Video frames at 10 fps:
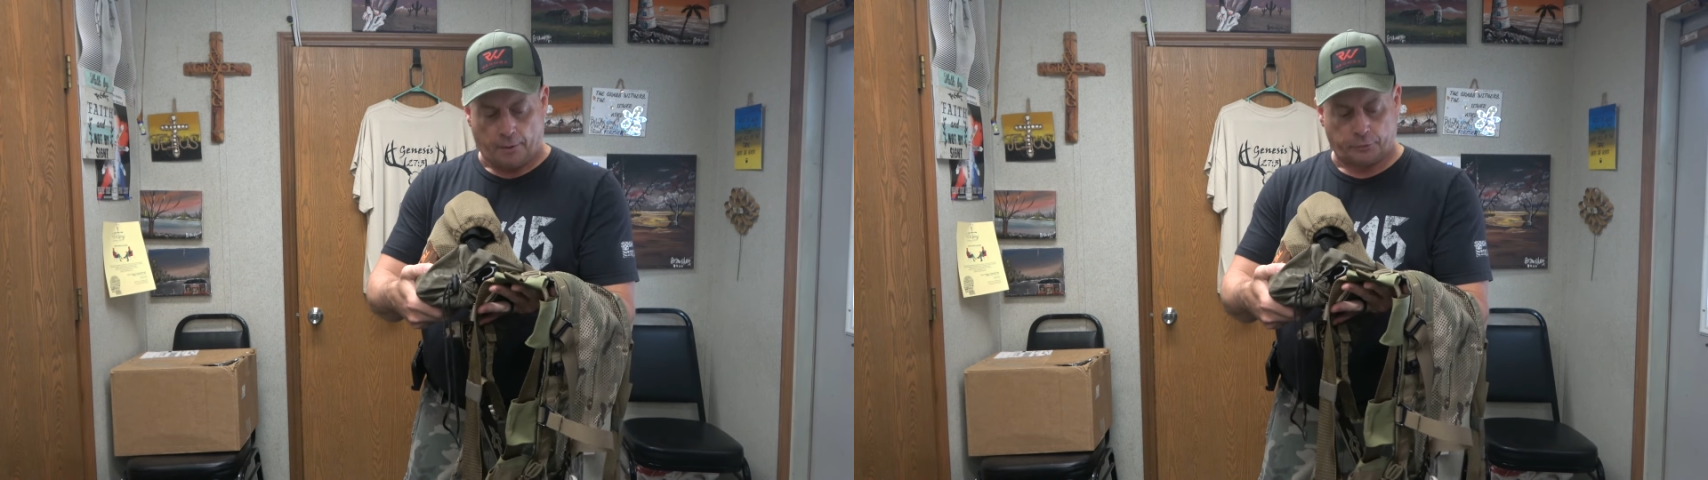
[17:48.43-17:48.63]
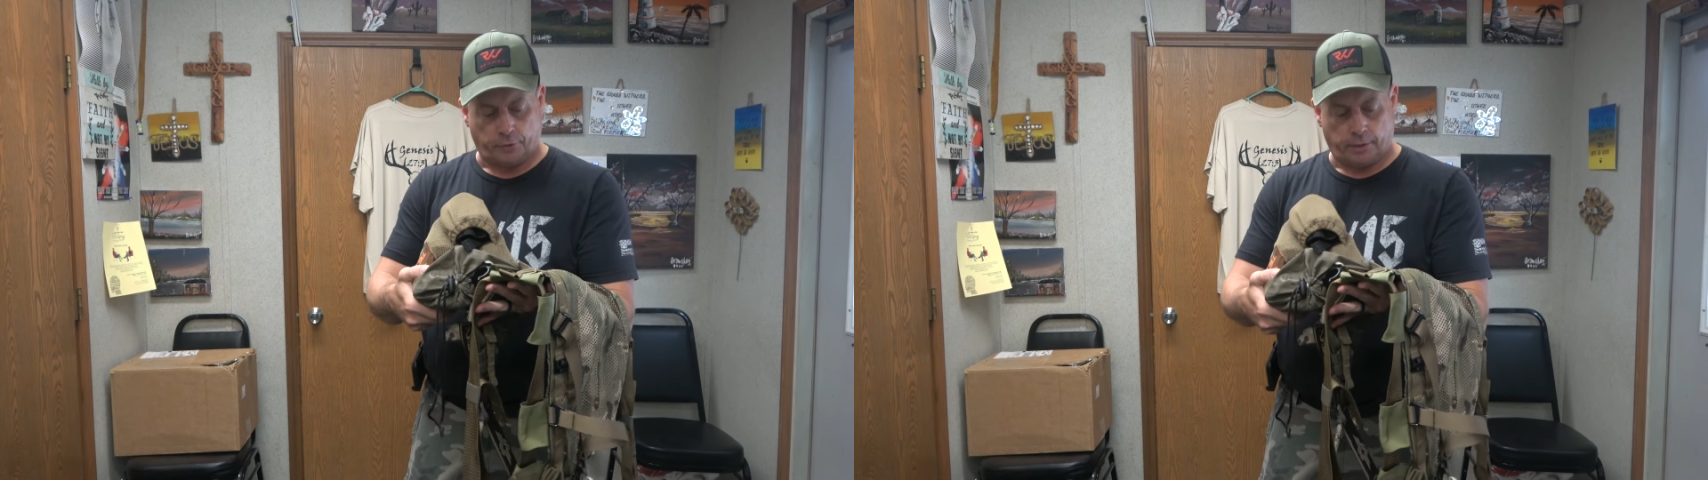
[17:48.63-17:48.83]

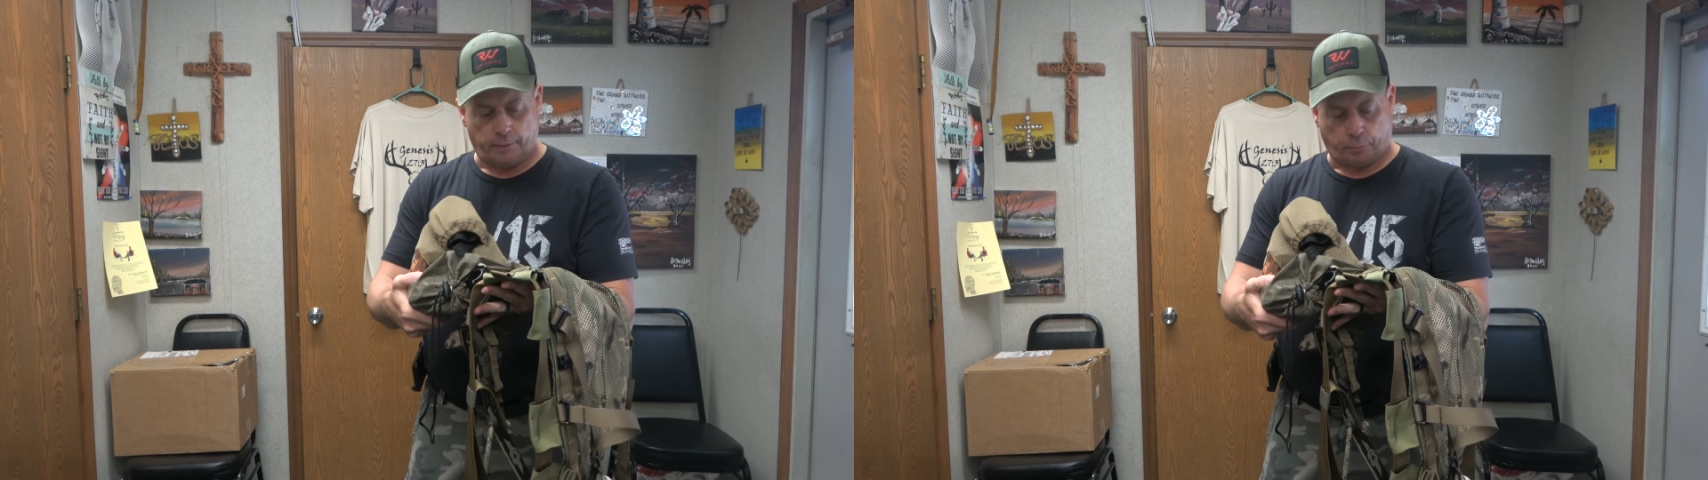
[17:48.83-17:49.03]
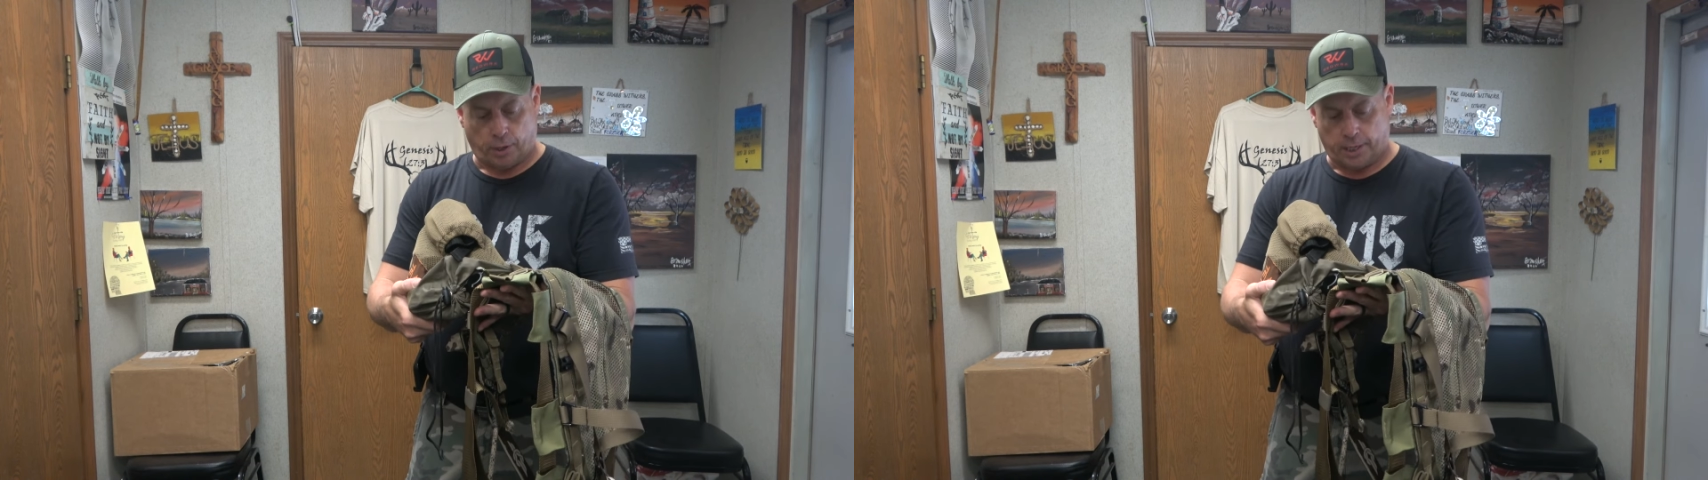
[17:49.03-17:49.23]
was very
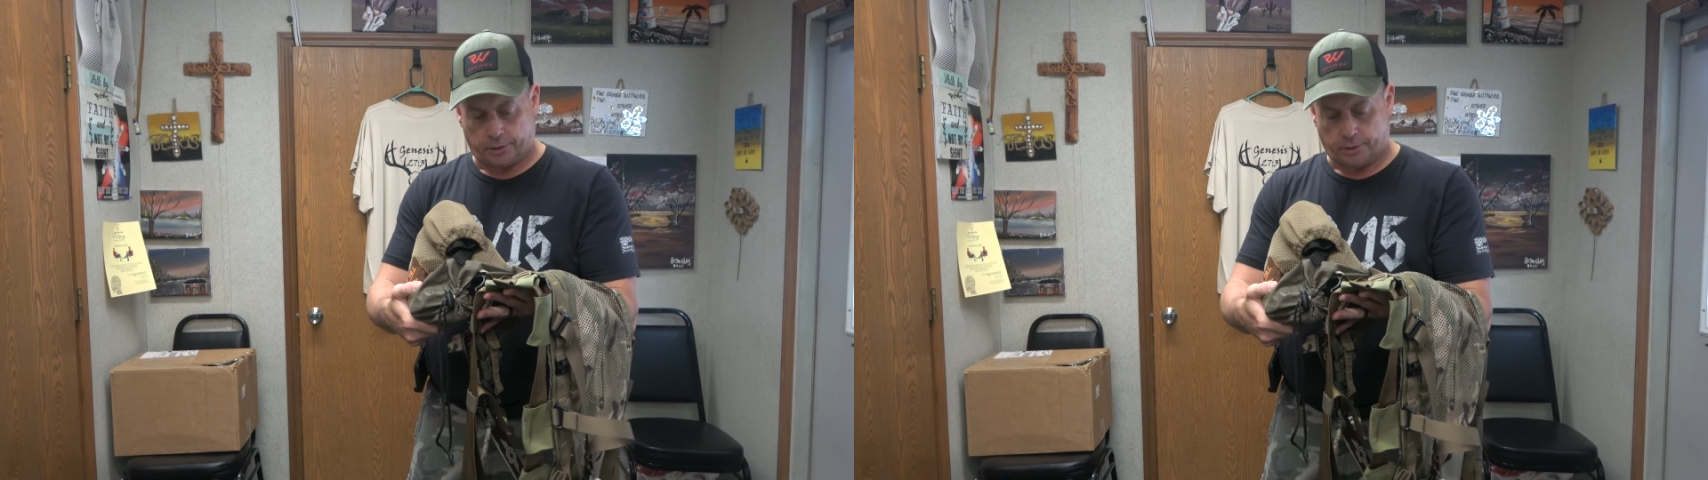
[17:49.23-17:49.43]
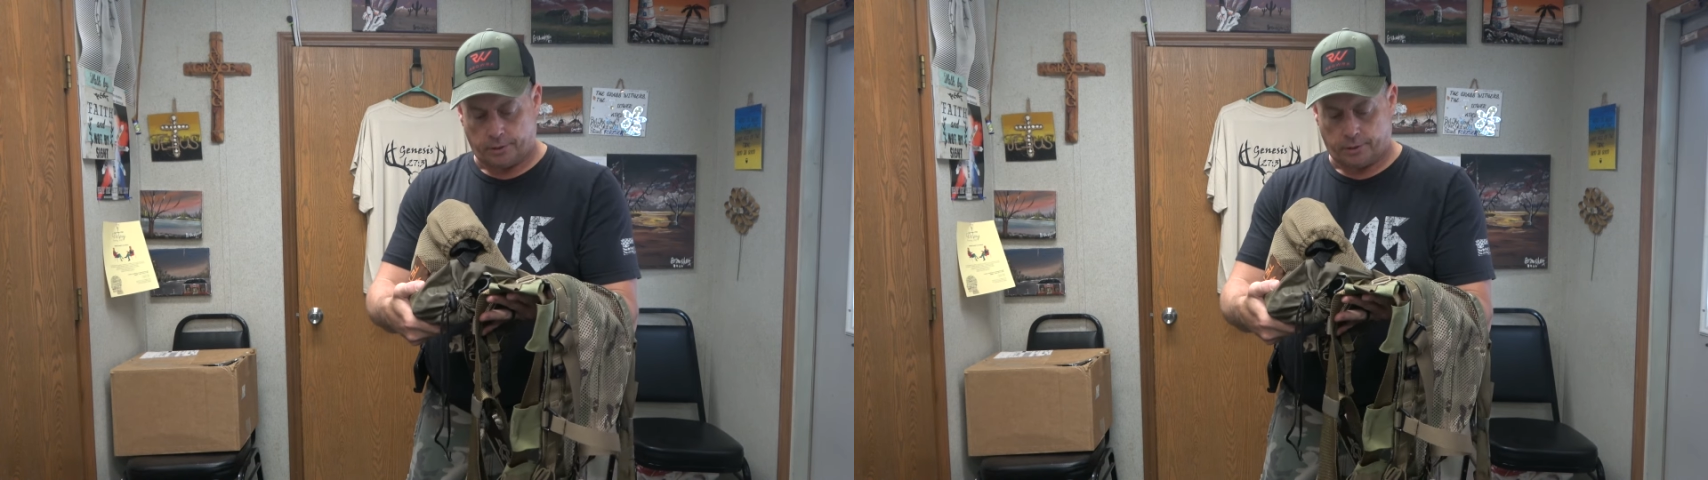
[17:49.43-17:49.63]

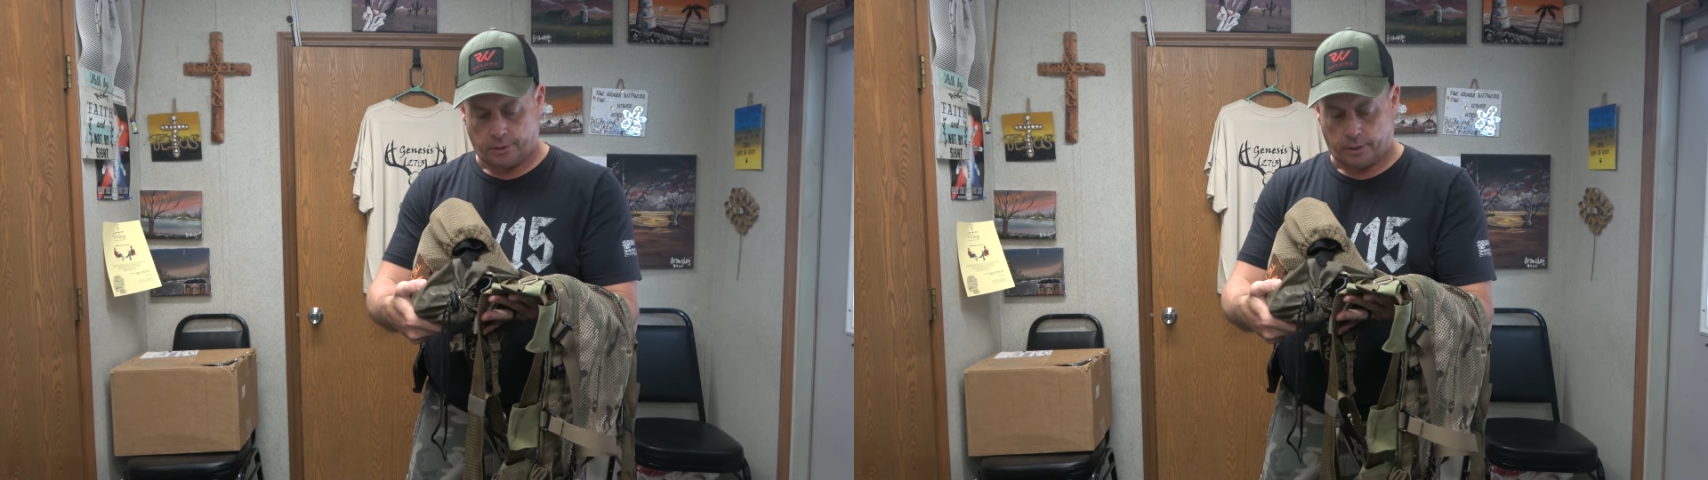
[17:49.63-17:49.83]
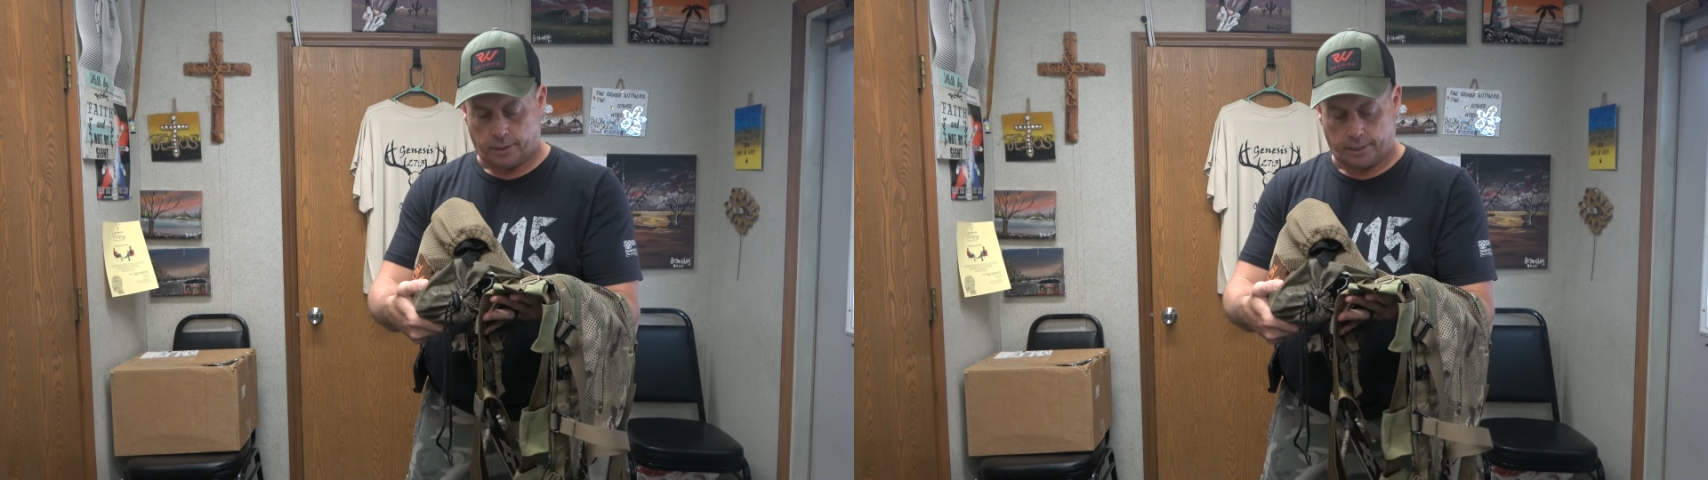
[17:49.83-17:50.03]
impressed.
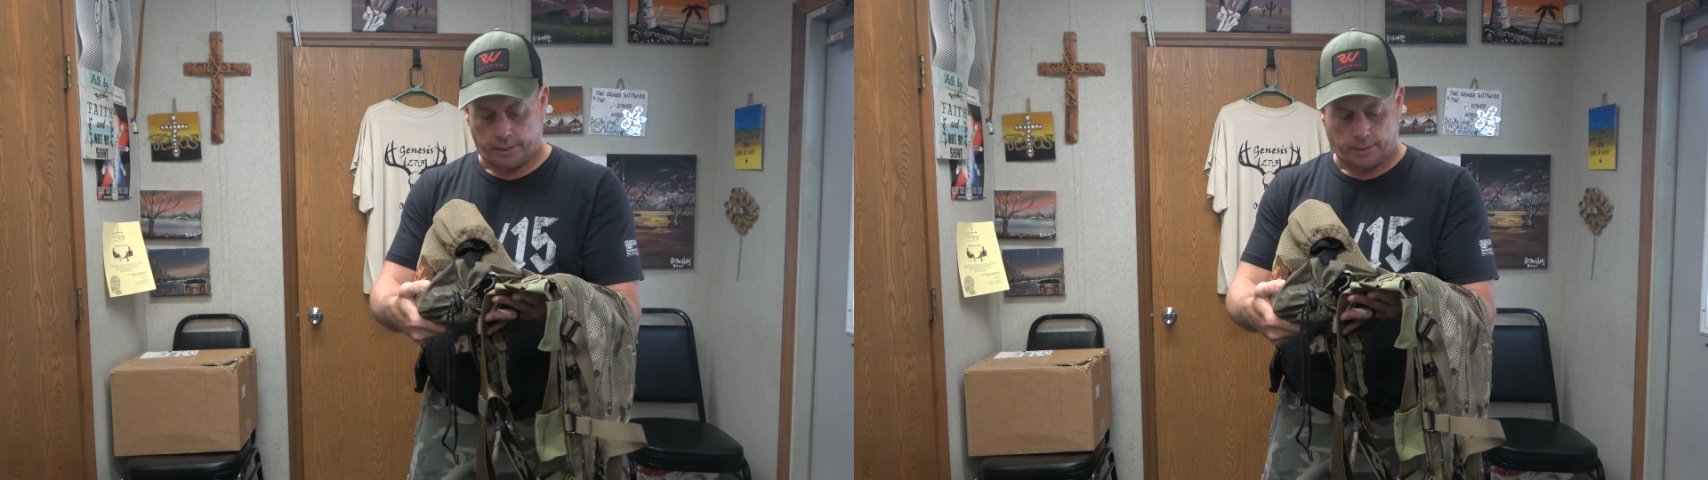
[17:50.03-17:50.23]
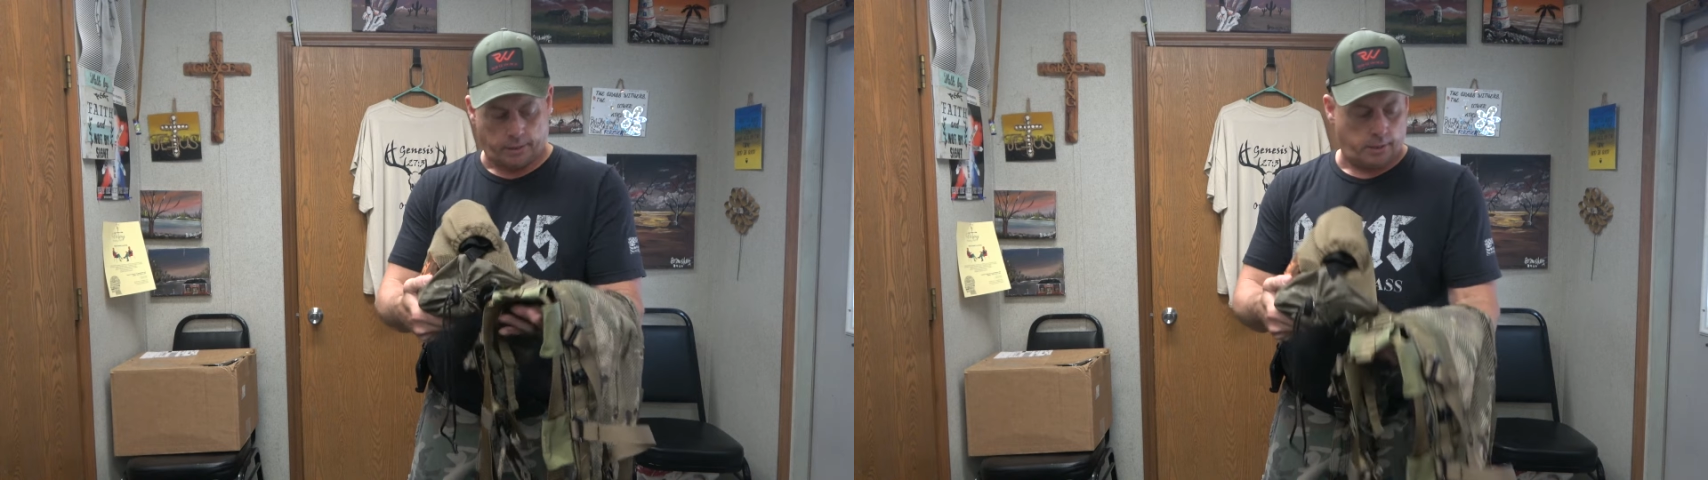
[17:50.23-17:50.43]

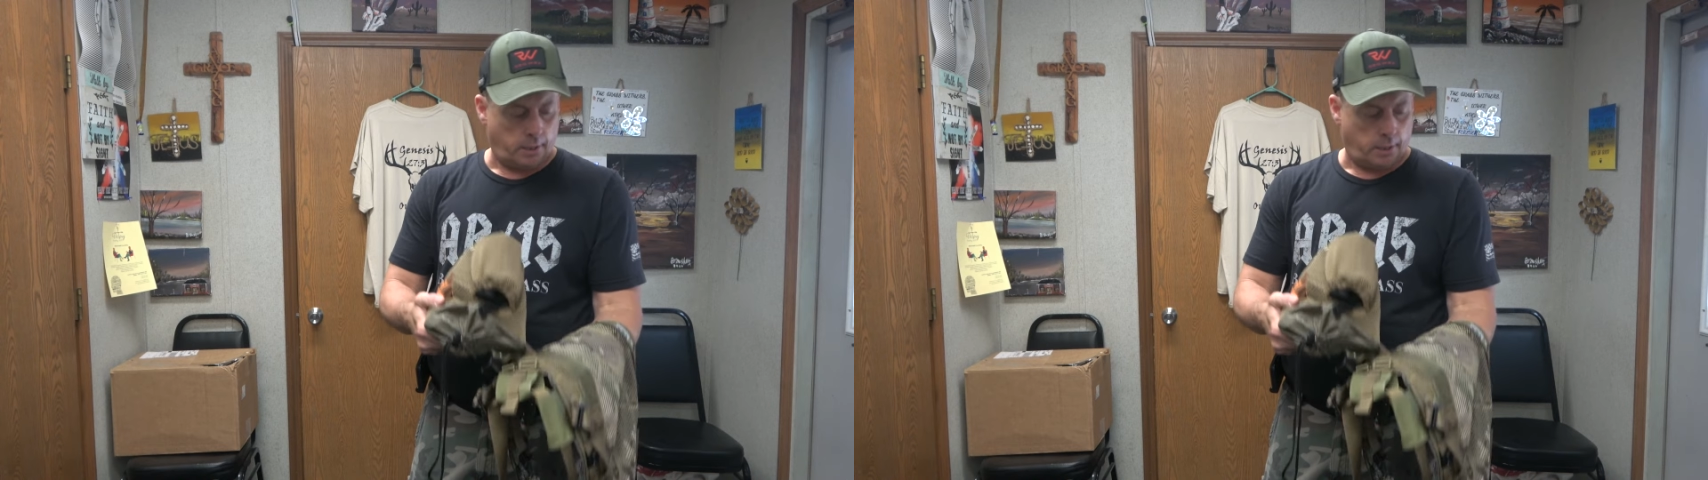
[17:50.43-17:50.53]
And uh,